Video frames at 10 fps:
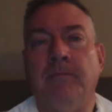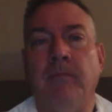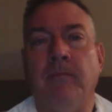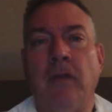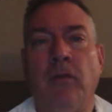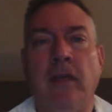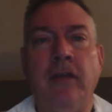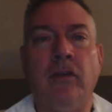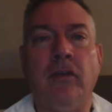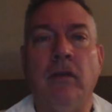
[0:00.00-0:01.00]
This
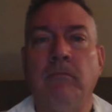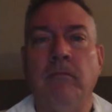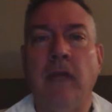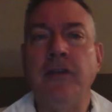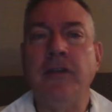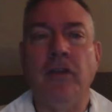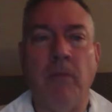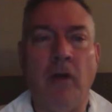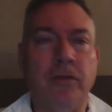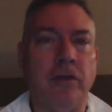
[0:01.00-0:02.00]
relates to not just
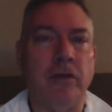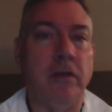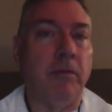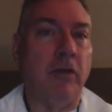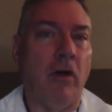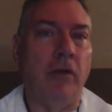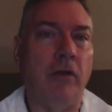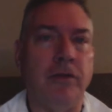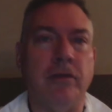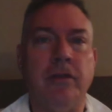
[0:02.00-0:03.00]
small churches, but to all
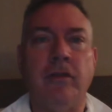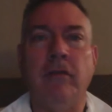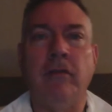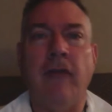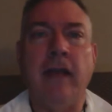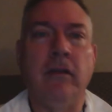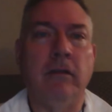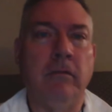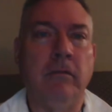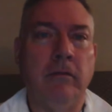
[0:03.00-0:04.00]
churches, in fact,
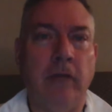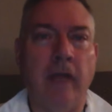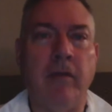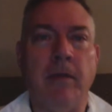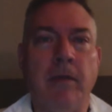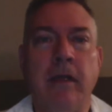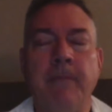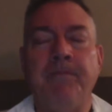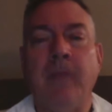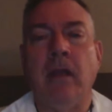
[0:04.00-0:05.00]
to everybody,
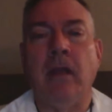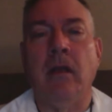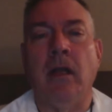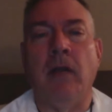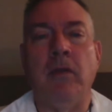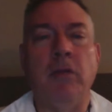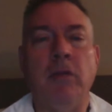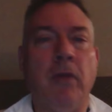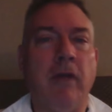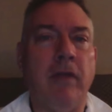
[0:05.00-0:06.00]
when you
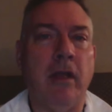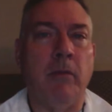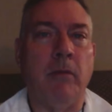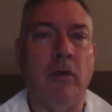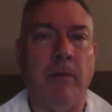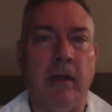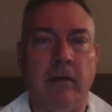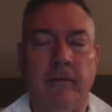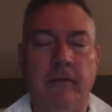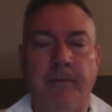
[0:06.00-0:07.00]
put everything in
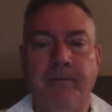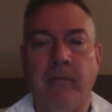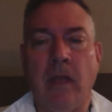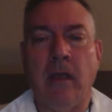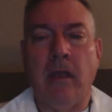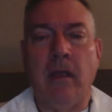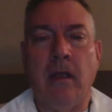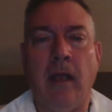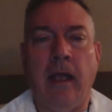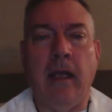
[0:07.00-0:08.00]
perspective.
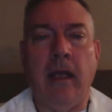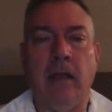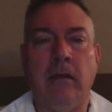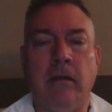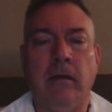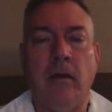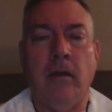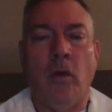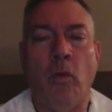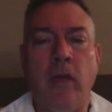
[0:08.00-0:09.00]
And
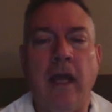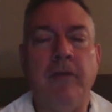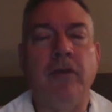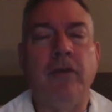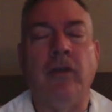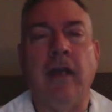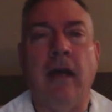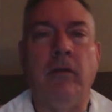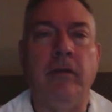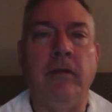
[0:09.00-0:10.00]
we have this
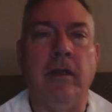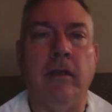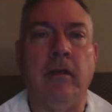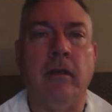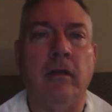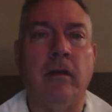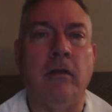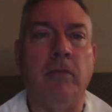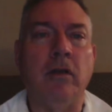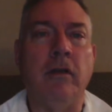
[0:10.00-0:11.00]
account in the
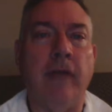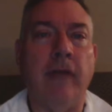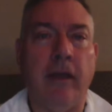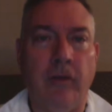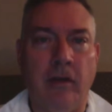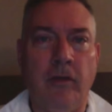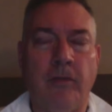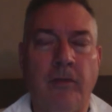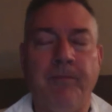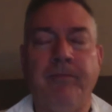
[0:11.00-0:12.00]
book of
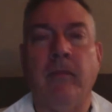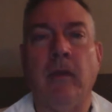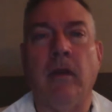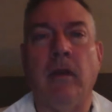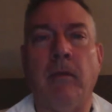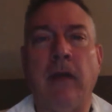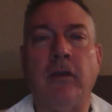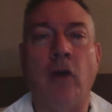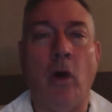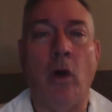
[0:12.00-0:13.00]
Exodus about
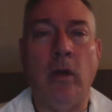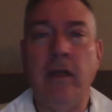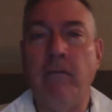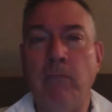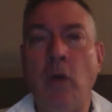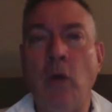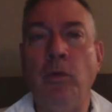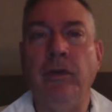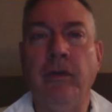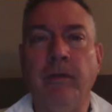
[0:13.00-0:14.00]
the calling of
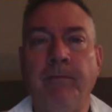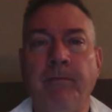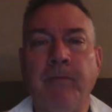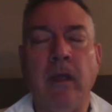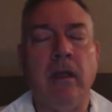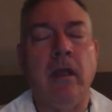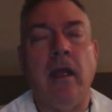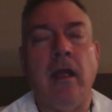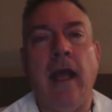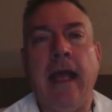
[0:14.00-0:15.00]
Moses.
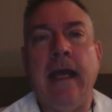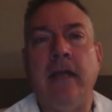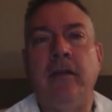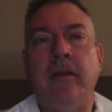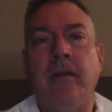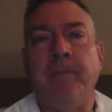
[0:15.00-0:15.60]
And